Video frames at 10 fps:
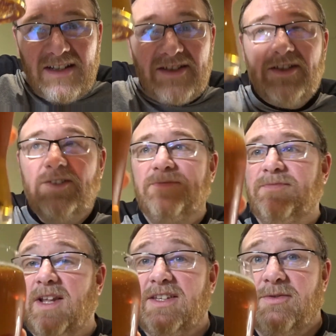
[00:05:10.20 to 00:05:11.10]
So
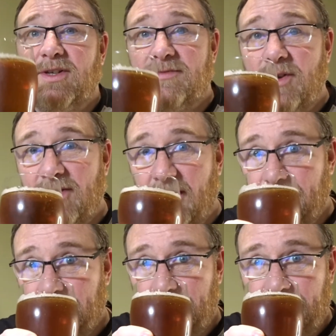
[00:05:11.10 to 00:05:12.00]
let's see what it smells like.
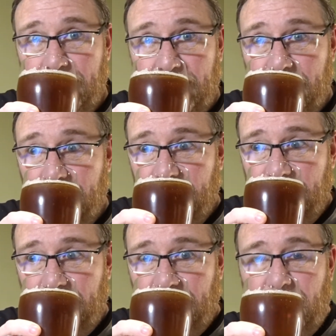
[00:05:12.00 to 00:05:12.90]

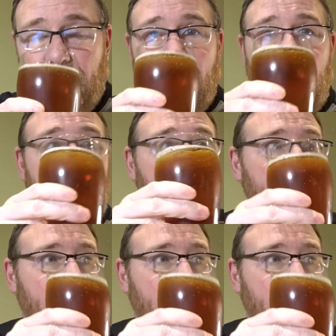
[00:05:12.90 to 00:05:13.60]
Getting